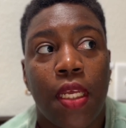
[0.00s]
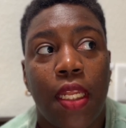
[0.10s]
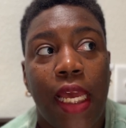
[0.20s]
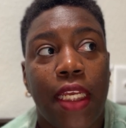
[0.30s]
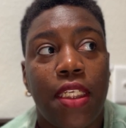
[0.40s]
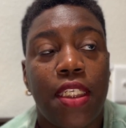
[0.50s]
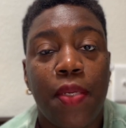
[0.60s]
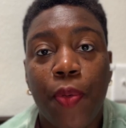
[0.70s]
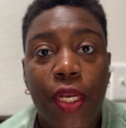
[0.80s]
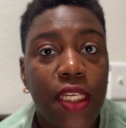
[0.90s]
like
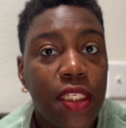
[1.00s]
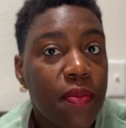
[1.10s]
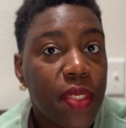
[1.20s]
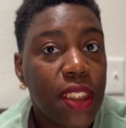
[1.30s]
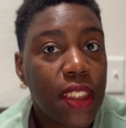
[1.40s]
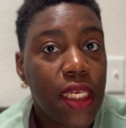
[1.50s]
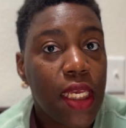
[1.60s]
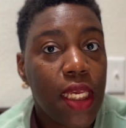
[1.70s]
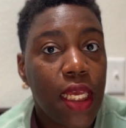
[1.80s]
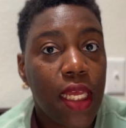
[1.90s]
deeper
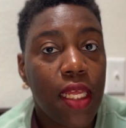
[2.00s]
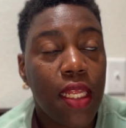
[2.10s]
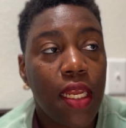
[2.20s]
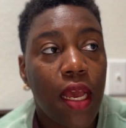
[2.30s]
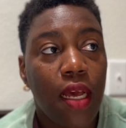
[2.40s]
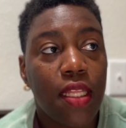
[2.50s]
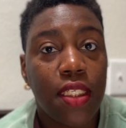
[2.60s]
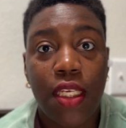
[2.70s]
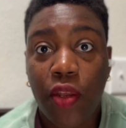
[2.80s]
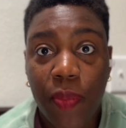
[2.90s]
intimacy in the
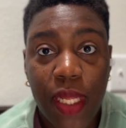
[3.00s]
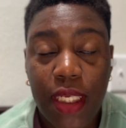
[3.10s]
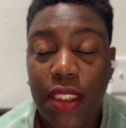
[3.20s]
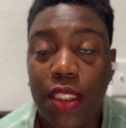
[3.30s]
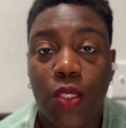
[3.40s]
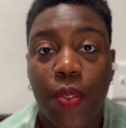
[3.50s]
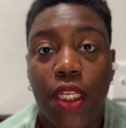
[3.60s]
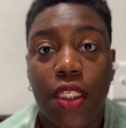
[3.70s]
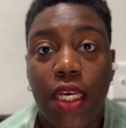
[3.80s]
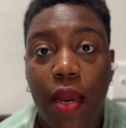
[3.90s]
secret place and
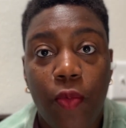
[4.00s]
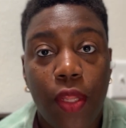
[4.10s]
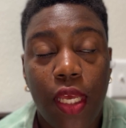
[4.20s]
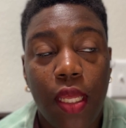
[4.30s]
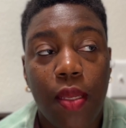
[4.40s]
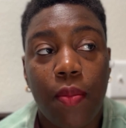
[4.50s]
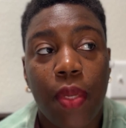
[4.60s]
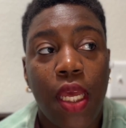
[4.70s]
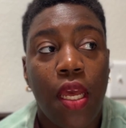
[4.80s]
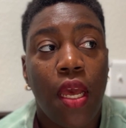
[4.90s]
spending time with him
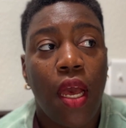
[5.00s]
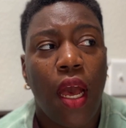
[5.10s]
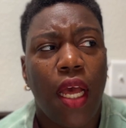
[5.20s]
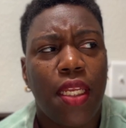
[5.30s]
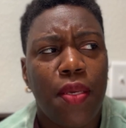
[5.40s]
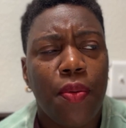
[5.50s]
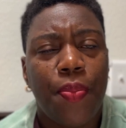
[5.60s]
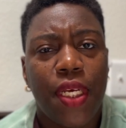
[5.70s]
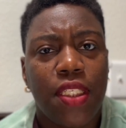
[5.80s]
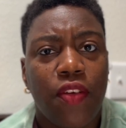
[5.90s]
a deeper
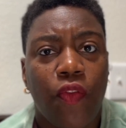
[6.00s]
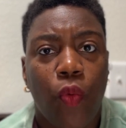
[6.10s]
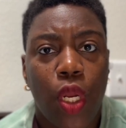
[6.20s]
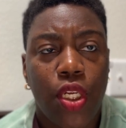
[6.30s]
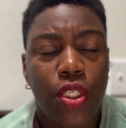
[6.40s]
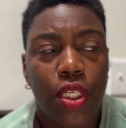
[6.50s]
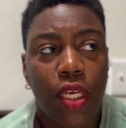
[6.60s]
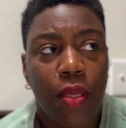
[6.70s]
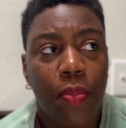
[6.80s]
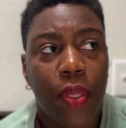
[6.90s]
place of
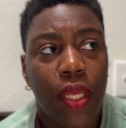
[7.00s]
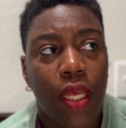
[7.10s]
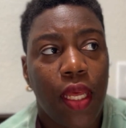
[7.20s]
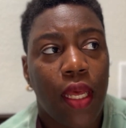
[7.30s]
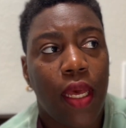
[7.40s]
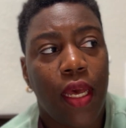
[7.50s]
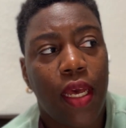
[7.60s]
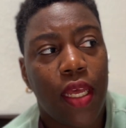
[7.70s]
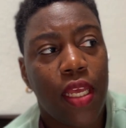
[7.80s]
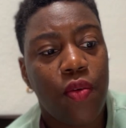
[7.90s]
worship.
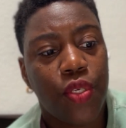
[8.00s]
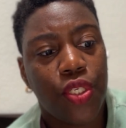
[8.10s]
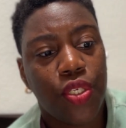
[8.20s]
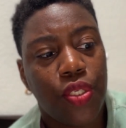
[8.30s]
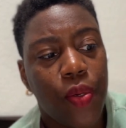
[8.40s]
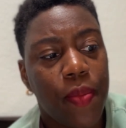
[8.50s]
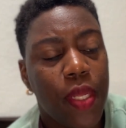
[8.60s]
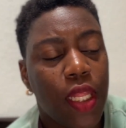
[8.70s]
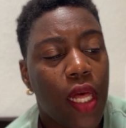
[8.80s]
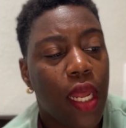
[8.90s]
Uh, he was just showing me
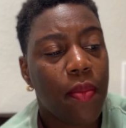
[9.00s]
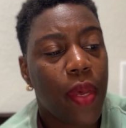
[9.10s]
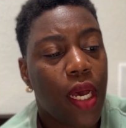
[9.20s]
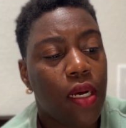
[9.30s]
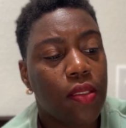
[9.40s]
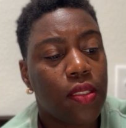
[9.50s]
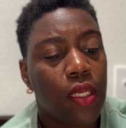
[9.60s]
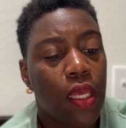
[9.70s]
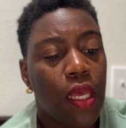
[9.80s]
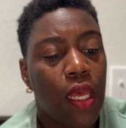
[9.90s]
a lot about
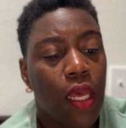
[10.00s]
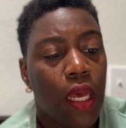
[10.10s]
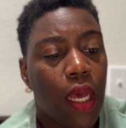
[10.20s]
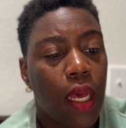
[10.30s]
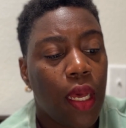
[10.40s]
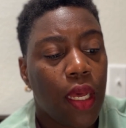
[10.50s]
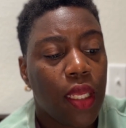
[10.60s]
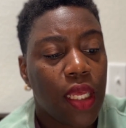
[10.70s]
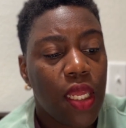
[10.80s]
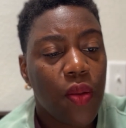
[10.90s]
uh,
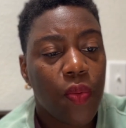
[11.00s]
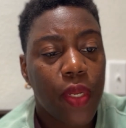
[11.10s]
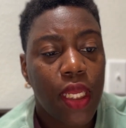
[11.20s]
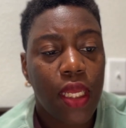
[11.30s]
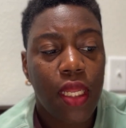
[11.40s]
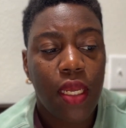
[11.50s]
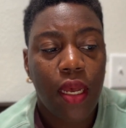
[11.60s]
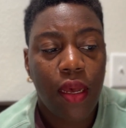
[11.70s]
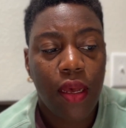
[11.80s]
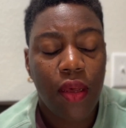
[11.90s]
getting rid
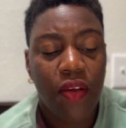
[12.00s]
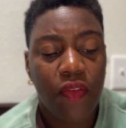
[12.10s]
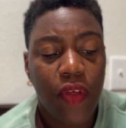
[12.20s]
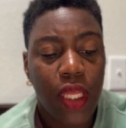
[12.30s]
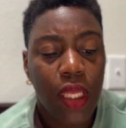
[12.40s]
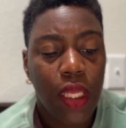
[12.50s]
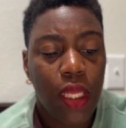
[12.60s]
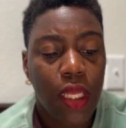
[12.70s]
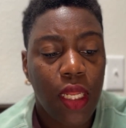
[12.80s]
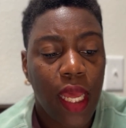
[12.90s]
of
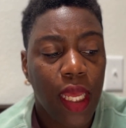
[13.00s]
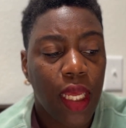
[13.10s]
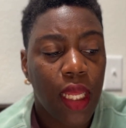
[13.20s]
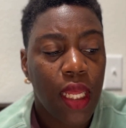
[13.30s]
like